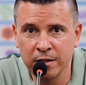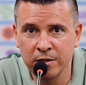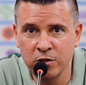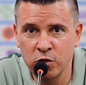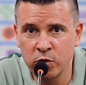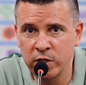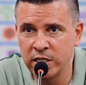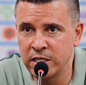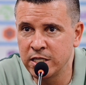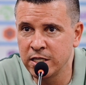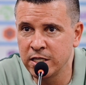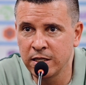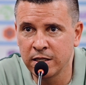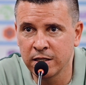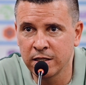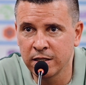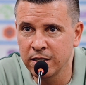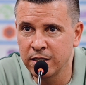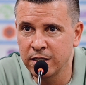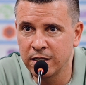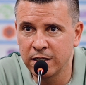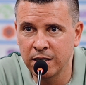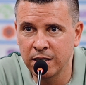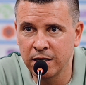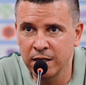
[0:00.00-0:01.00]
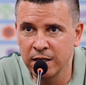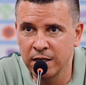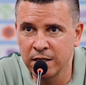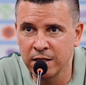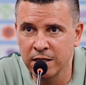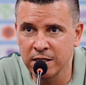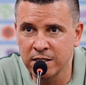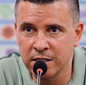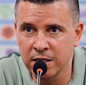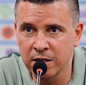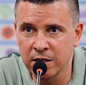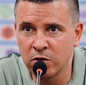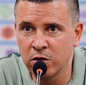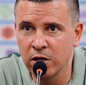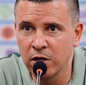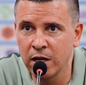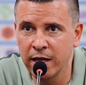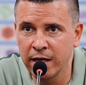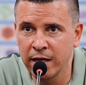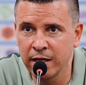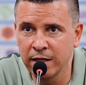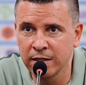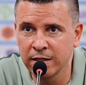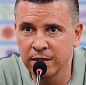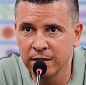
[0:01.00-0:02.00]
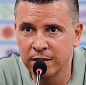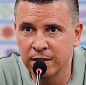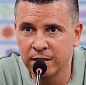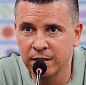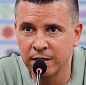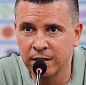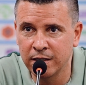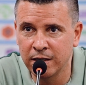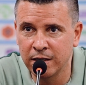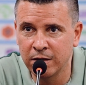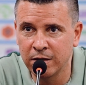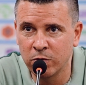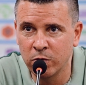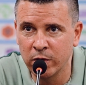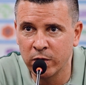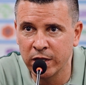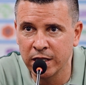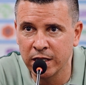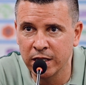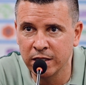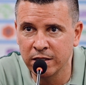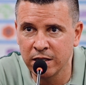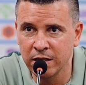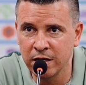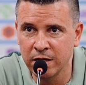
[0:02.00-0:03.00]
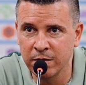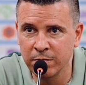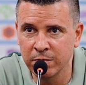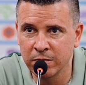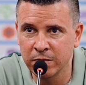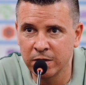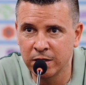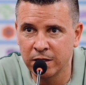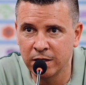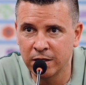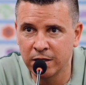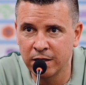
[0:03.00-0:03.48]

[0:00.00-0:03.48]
you can see in the second leg, when the team